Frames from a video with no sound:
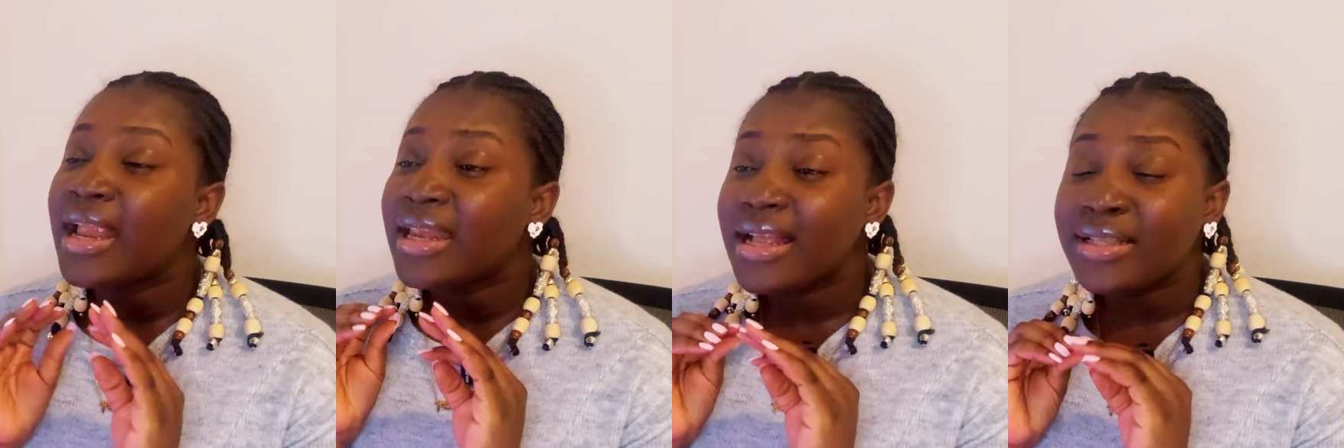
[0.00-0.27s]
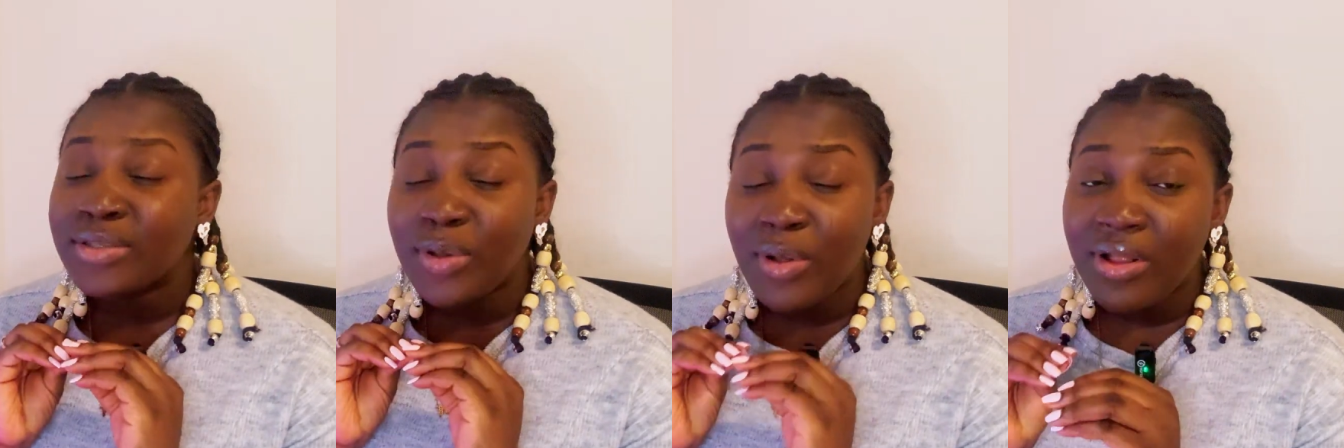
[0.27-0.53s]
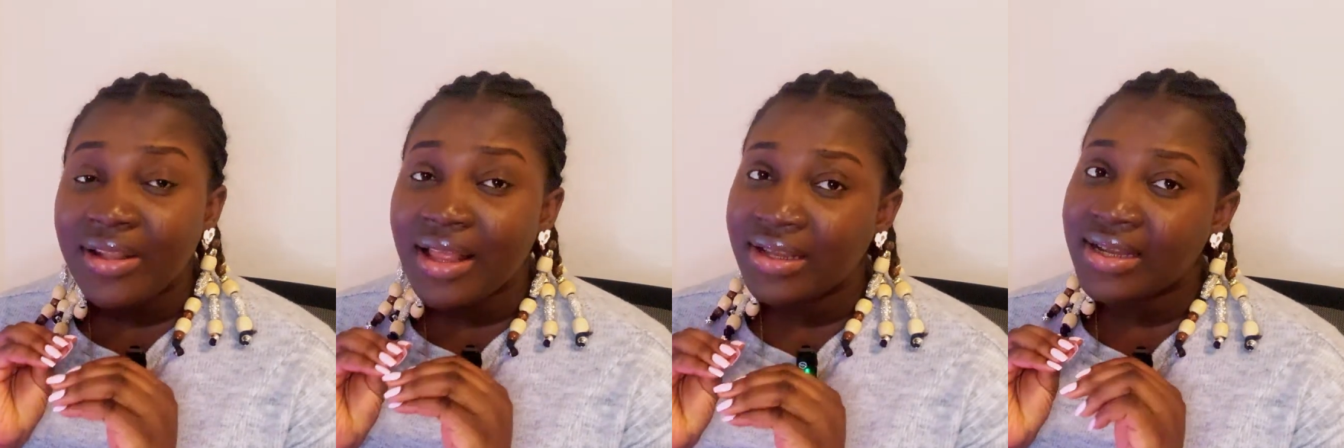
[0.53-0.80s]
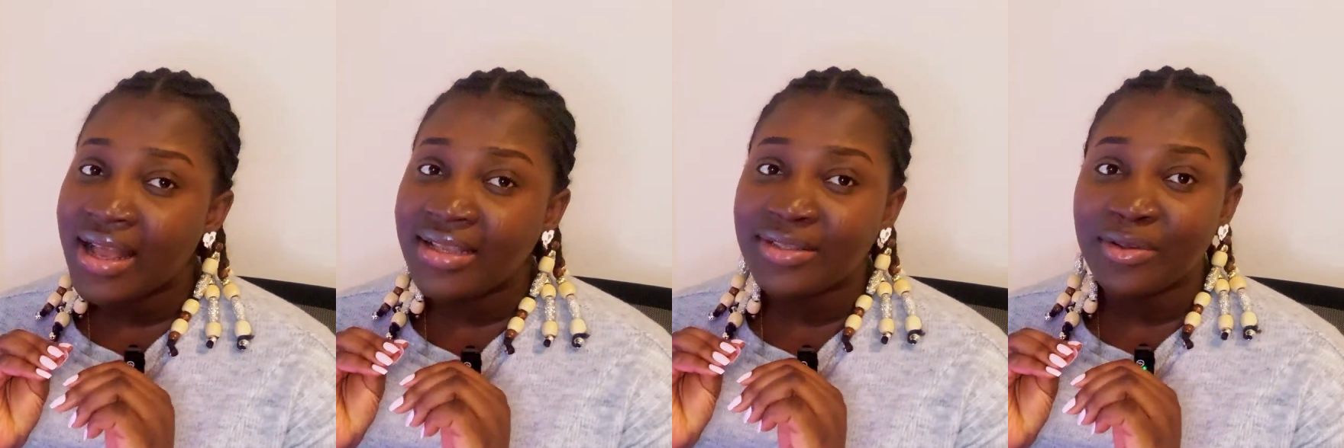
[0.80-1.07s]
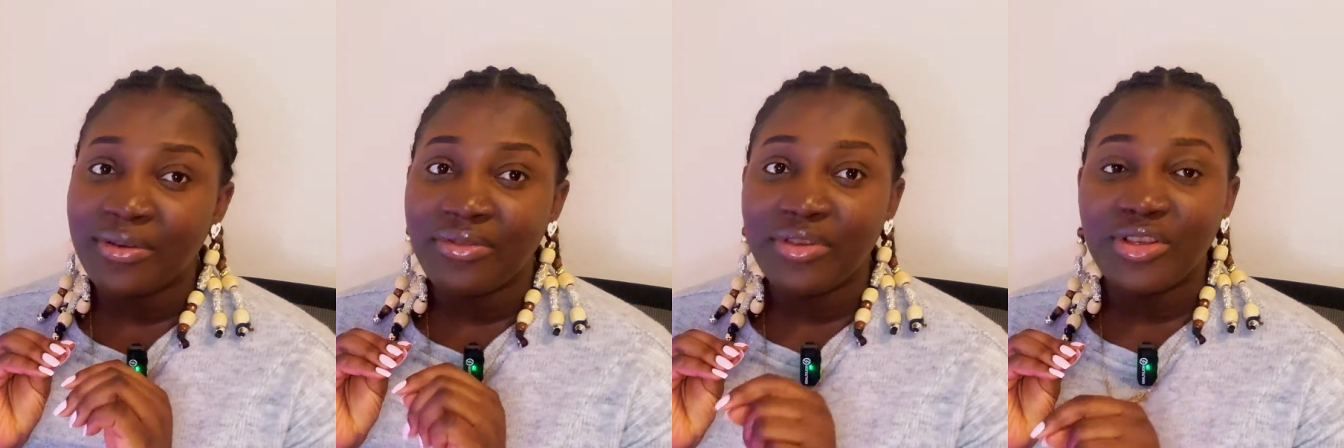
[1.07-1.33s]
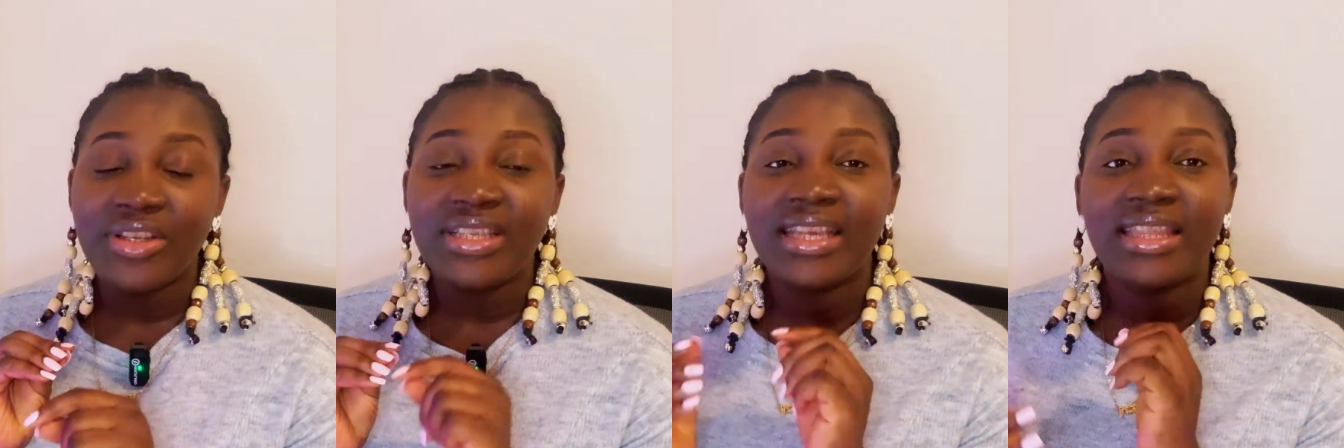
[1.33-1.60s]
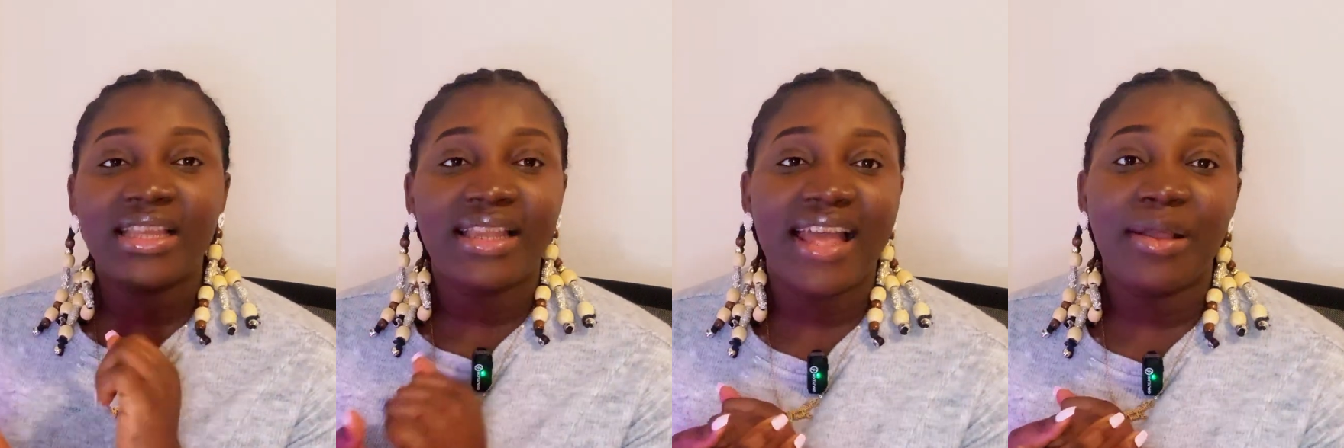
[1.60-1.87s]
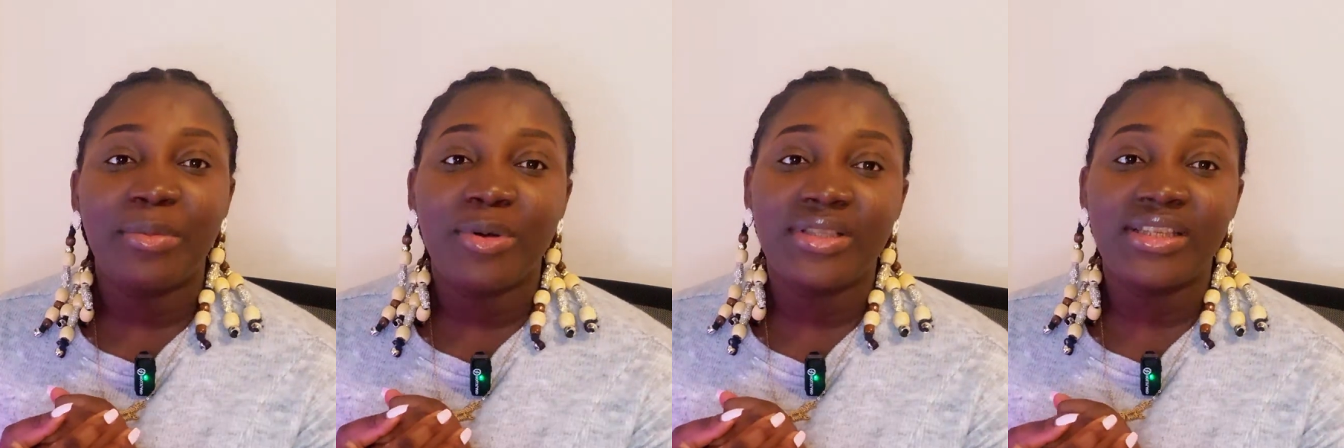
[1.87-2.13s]
That's all I'll ask of you. Just hit the
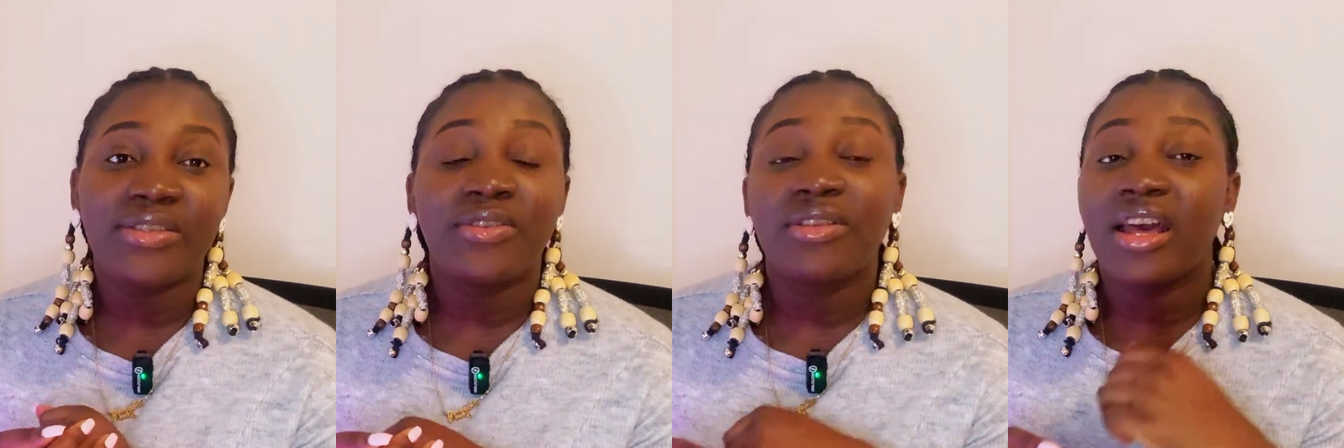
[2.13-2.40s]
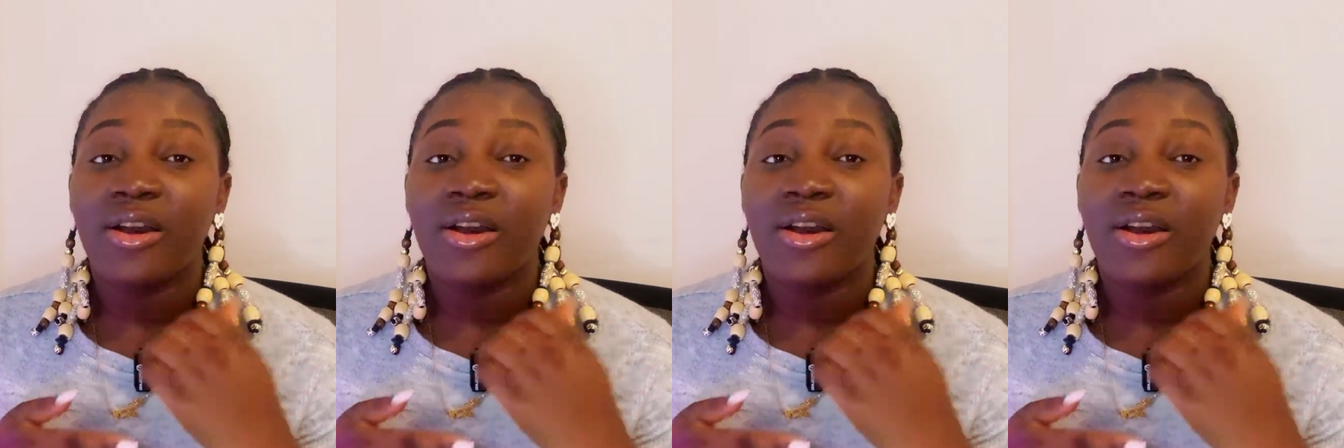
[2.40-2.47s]
like button so